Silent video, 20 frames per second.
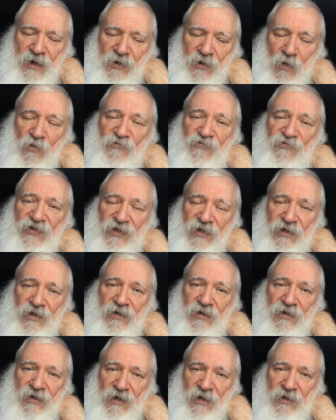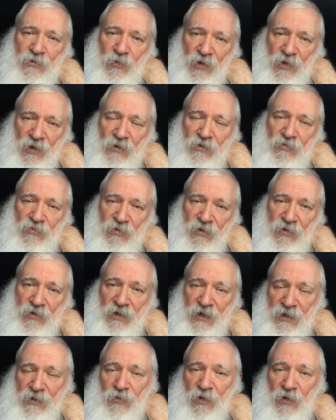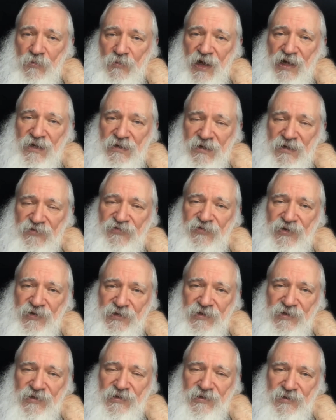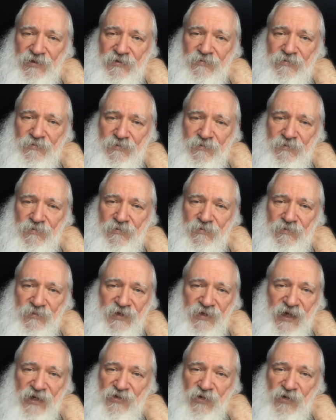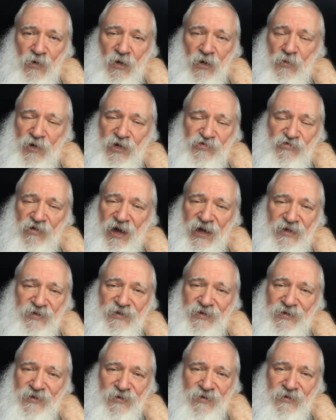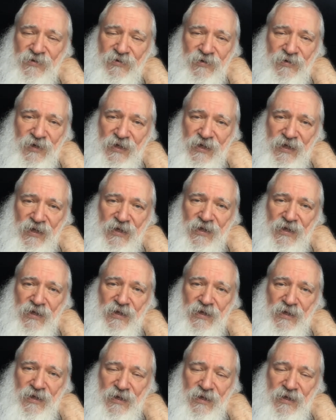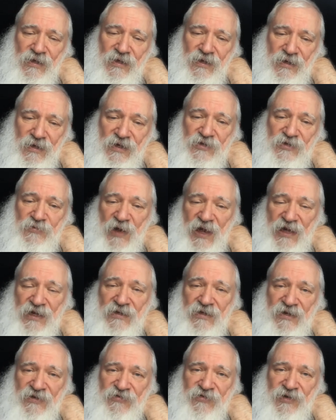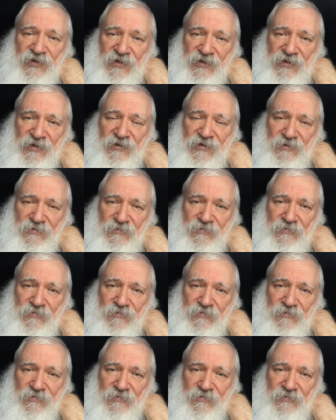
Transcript: hopefully it will make a difference. And that's all we're trying to do, is make a difference.